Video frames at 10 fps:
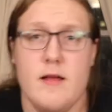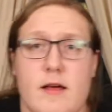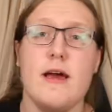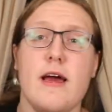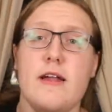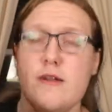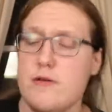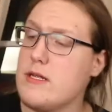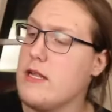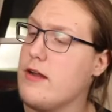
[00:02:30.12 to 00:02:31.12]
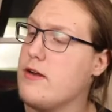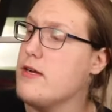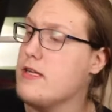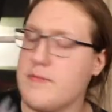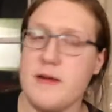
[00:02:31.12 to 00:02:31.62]
Get a newsletter
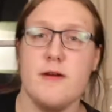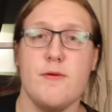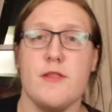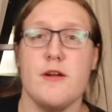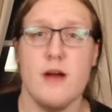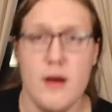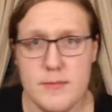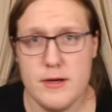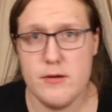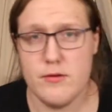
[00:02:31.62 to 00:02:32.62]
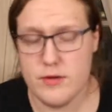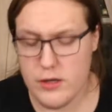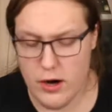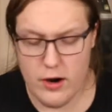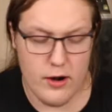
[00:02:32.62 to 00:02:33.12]
explaining what their company goals
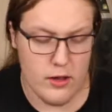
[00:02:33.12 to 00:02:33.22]
are,